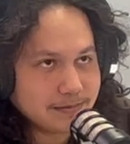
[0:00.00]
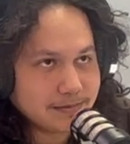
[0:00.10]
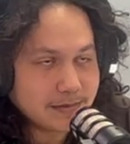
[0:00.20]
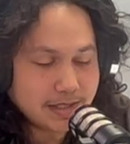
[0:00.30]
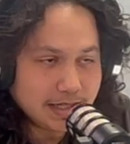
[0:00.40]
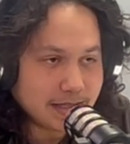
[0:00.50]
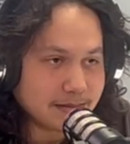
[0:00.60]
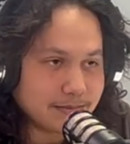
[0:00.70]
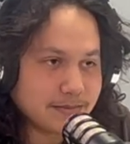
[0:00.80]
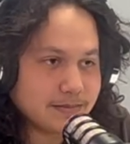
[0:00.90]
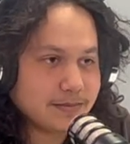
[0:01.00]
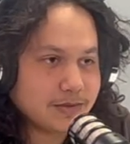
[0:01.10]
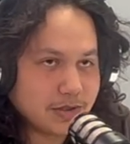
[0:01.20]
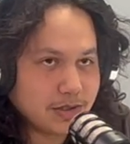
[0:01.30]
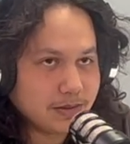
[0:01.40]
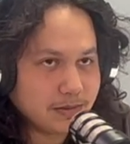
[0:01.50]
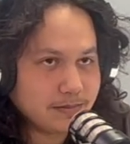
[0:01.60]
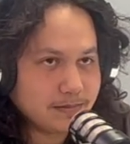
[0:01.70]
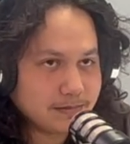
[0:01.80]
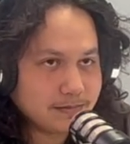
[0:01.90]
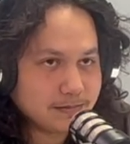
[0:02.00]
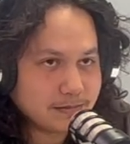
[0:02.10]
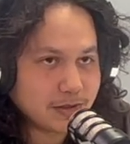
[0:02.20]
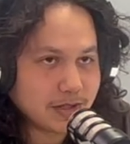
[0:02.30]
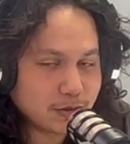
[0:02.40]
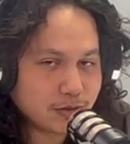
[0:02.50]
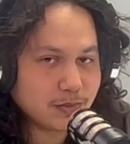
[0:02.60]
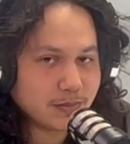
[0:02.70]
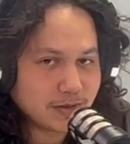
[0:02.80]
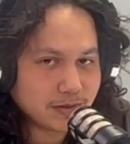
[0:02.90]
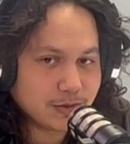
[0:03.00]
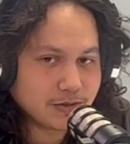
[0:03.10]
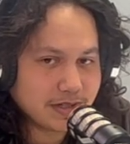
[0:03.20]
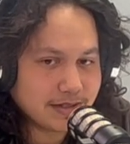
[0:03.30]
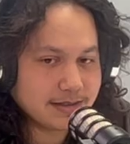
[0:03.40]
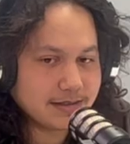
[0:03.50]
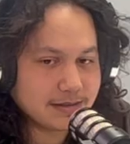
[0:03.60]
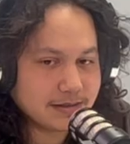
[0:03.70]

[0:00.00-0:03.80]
yeah. So I just remember it was very